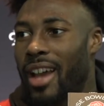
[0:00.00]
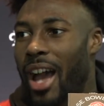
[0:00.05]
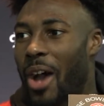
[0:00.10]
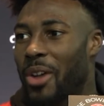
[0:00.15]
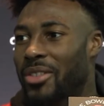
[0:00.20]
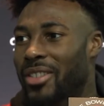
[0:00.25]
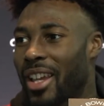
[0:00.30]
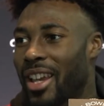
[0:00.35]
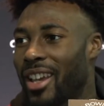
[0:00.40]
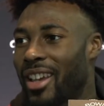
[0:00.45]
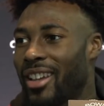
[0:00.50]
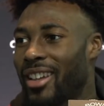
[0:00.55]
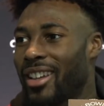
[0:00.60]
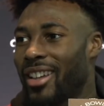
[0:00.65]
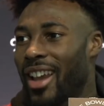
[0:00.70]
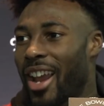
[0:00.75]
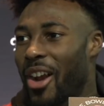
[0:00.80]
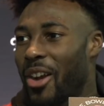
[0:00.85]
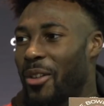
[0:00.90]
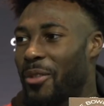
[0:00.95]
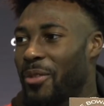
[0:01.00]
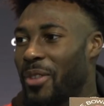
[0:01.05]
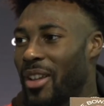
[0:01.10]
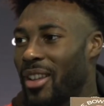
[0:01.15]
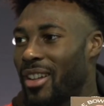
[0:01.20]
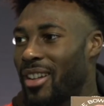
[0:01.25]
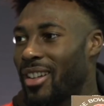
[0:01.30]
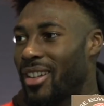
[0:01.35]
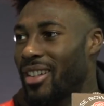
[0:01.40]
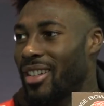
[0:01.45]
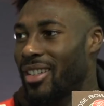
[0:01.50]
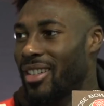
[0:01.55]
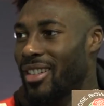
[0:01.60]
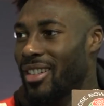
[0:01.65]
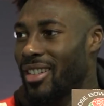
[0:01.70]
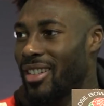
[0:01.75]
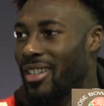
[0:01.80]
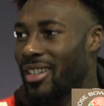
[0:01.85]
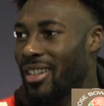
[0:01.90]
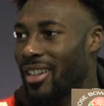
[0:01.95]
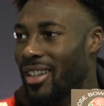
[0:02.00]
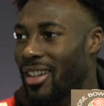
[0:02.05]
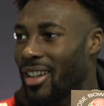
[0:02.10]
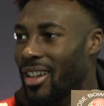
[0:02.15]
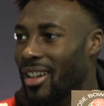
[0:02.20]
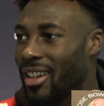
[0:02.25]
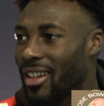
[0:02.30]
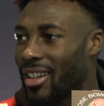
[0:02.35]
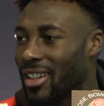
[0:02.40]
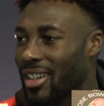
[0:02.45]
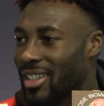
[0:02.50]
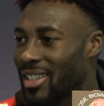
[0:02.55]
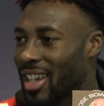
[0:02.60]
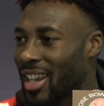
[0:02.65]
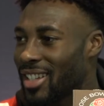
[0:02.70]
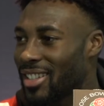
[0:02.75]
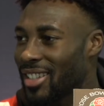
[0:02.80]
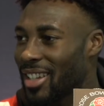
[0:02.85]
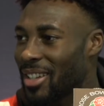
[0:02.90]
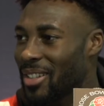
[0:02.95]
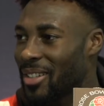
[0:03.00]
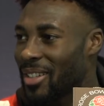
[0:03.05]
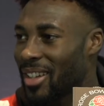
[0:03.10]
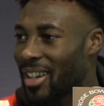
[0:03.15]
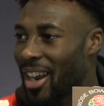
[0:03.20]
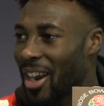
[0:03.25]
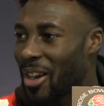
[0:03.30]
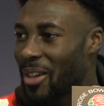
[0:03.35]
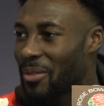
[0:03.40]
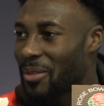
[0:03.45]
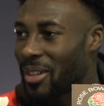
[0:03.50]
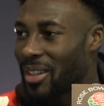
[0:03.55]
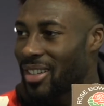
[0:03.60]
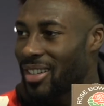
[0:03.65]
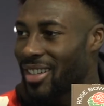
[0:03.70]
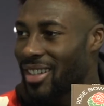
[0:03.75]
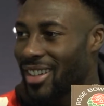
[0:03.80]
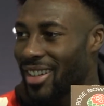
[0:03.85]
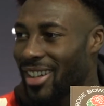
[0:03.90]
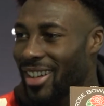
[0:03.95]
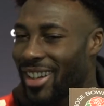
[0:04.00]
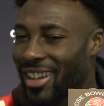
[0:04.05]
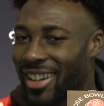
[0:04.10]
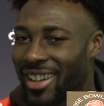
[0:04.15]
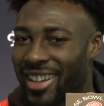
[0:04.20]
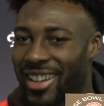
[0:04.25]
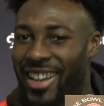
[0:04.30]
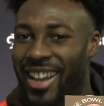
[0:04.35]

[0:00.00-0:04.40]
I would say Aaron Fuller. Yeah. Is that his name? Aaron Fuller? Yeah.